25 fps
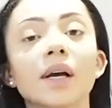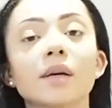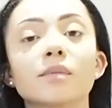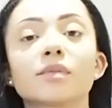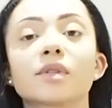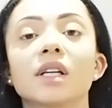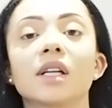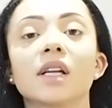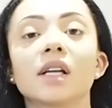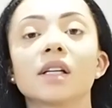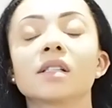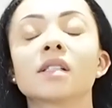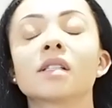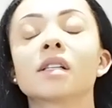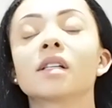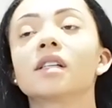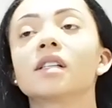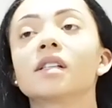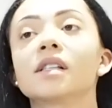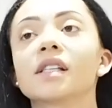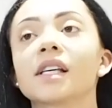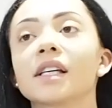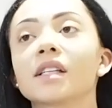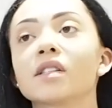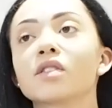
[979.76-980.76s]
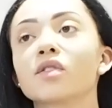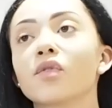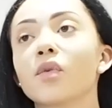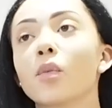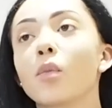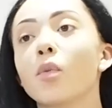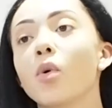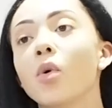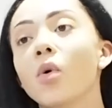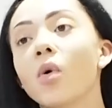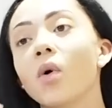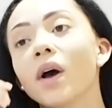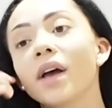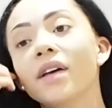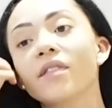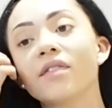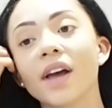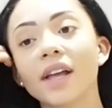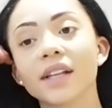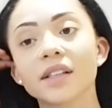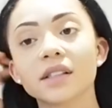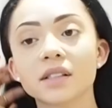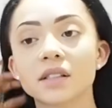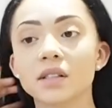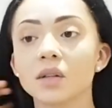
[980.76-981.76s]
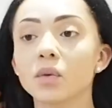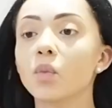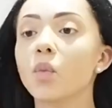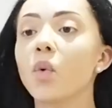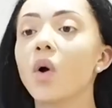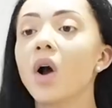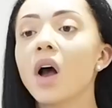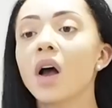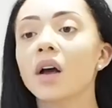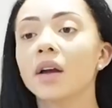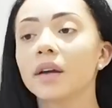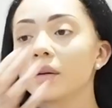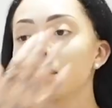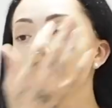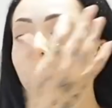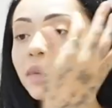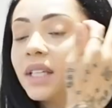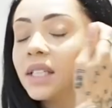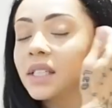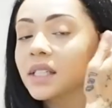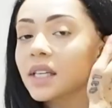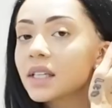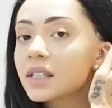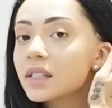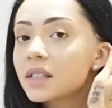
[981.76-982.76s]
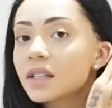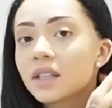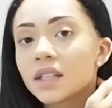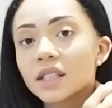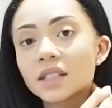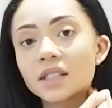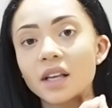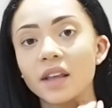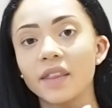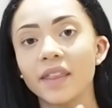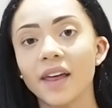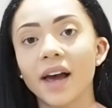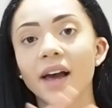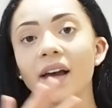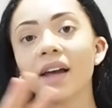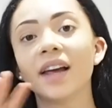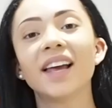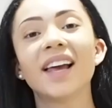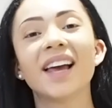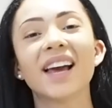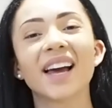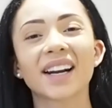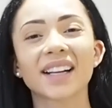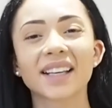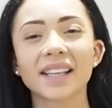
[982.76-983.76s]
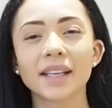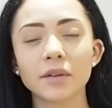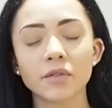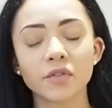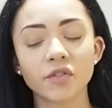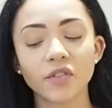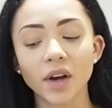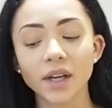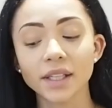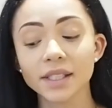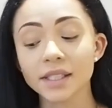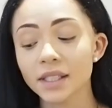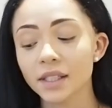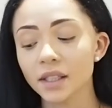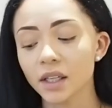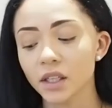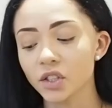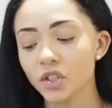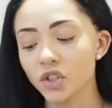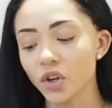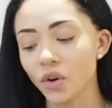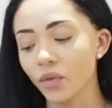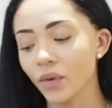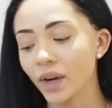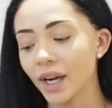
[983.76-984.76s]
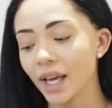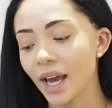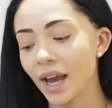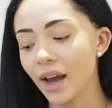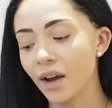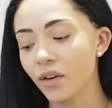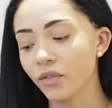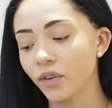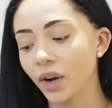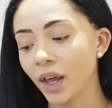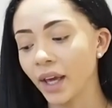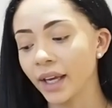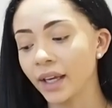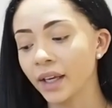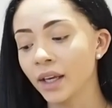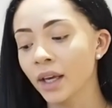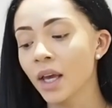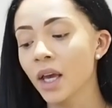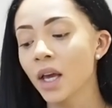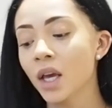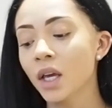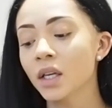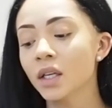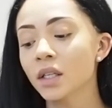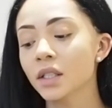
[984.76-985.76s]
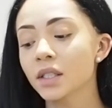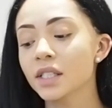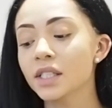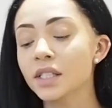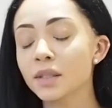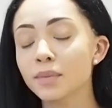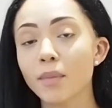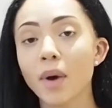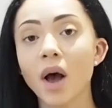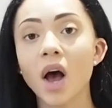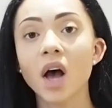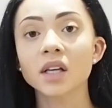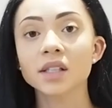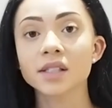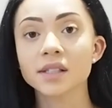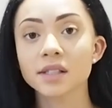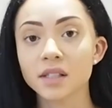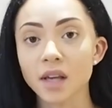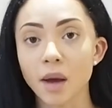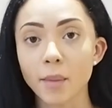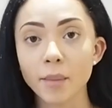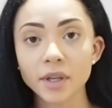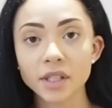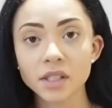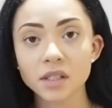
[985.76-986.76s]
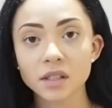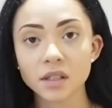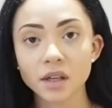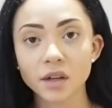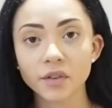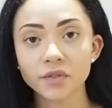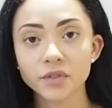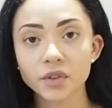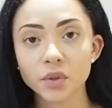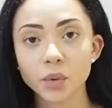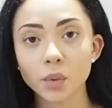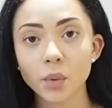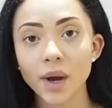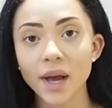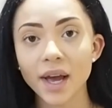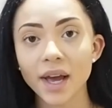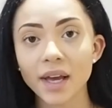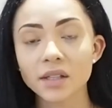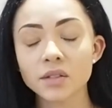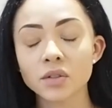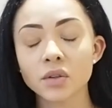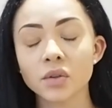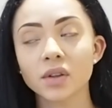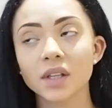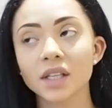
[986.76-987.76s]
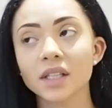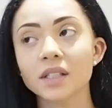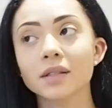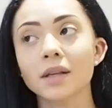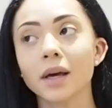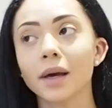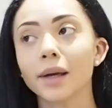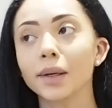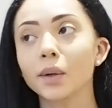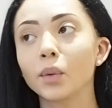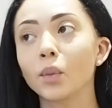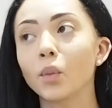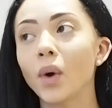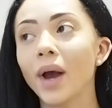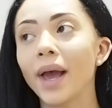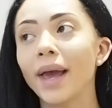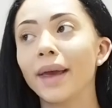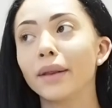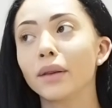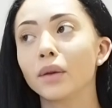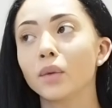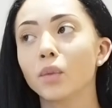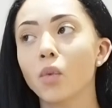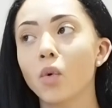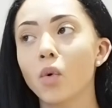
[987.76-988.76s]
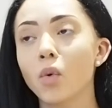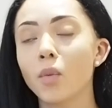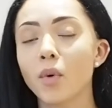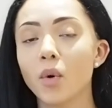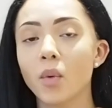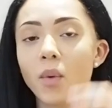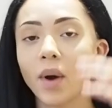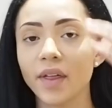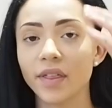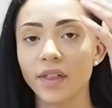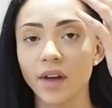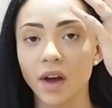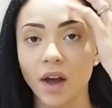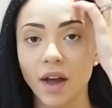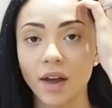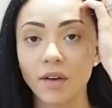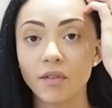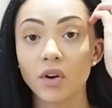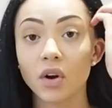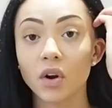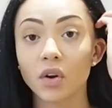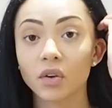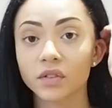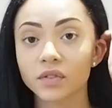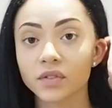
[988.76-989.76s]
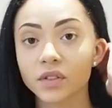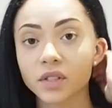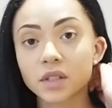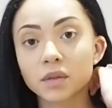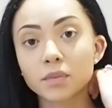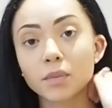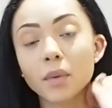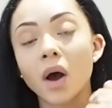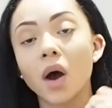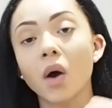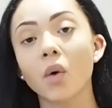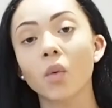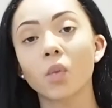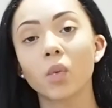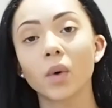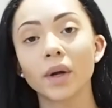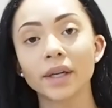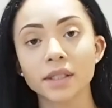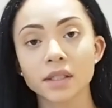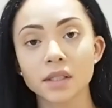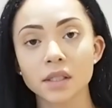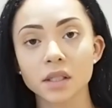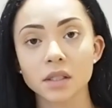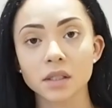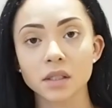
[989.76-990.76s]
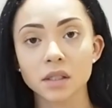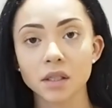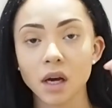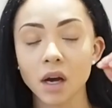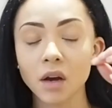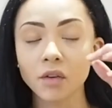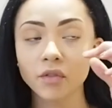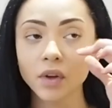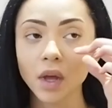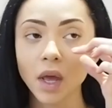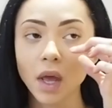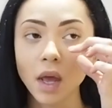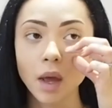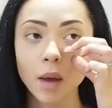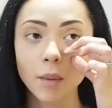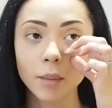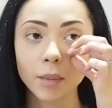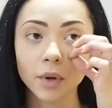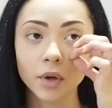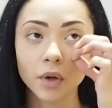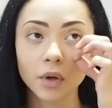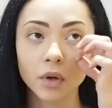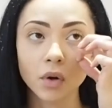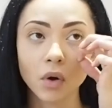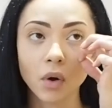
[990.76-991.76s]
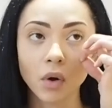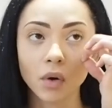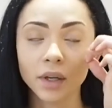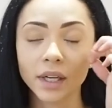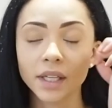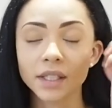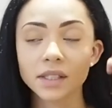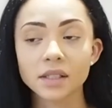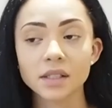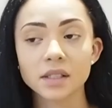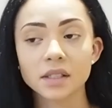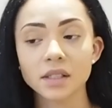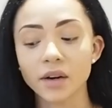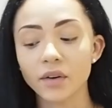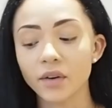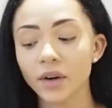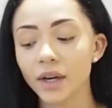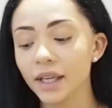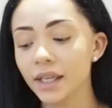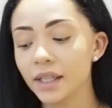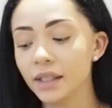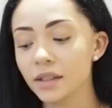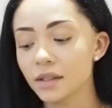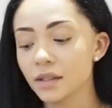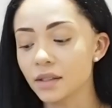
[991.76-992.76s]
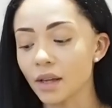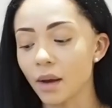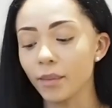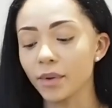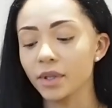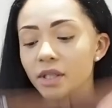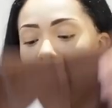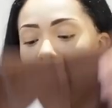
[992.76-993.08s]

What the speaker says: up to London and things for more events and work and meetings and things like that. And I keep finding that I don't really have like smart summer stuff to wear. So things that I can wear in the warmer weather. I have a lot of smart winter stuff, but not necessarily summer